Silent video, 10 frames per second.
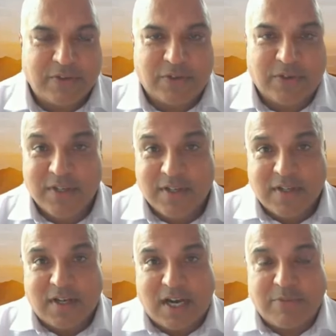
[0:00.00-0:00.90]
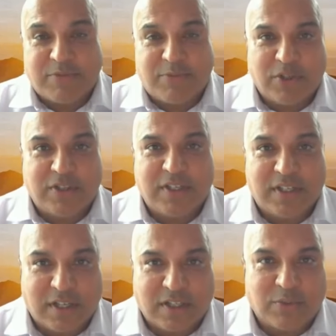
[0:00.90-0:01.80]
So I was
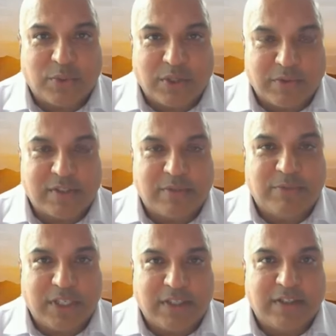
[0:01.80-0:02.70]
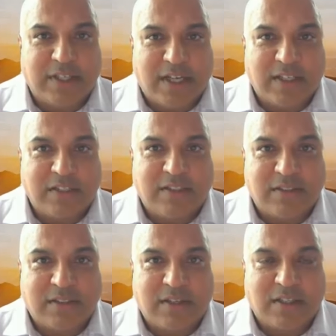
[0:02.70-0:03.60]
fortunate, got to work with some really good
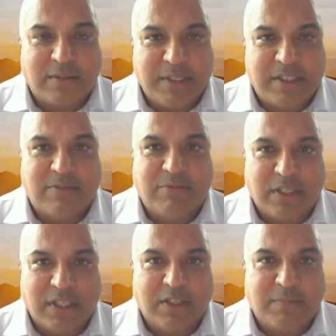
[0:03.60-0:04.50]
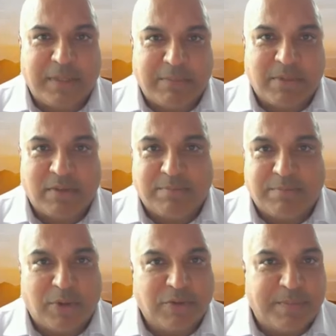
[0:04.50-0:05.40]
guys, got to meet some really good people,
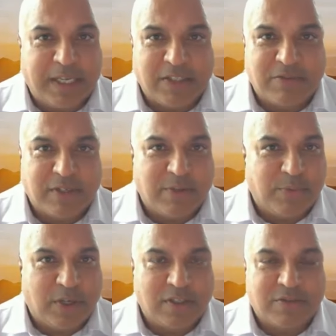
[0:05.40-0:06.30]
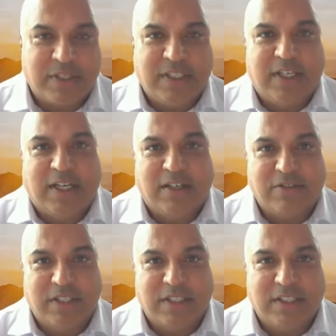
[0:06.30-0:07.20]
both Bay Street, Wall Street, and Howe
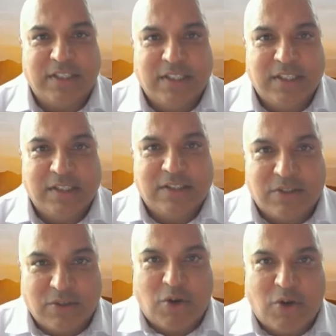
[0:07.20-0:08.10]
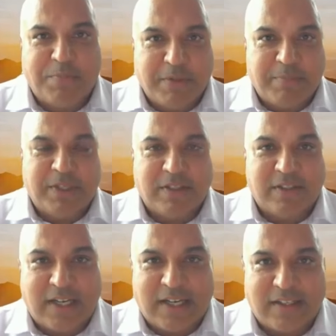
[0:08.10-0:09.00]
Street. So hoping to
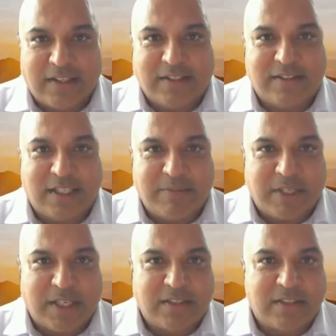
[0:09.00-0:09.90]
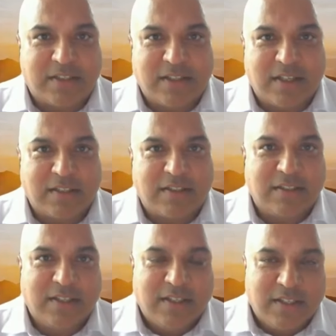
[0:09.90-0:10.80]
build that, the same kind of
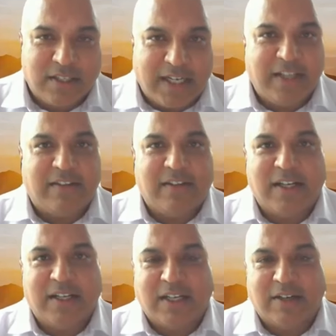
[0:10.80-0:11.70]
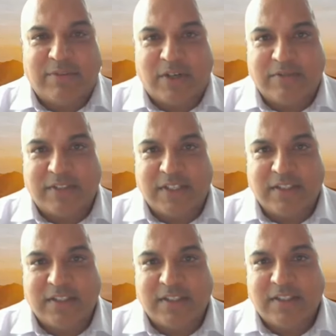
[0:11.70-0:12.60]
success, anything I get involved
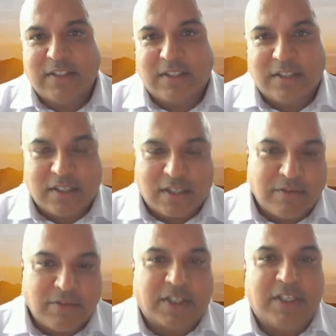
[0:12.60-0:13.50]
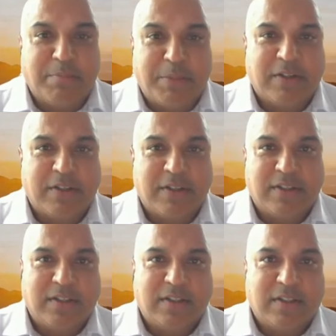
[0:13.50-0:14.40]
in, looking to build
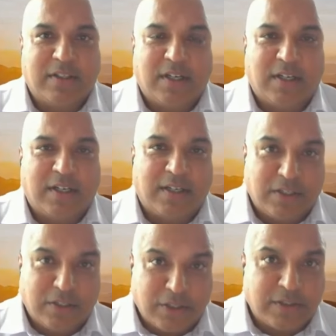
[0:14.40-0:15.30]
an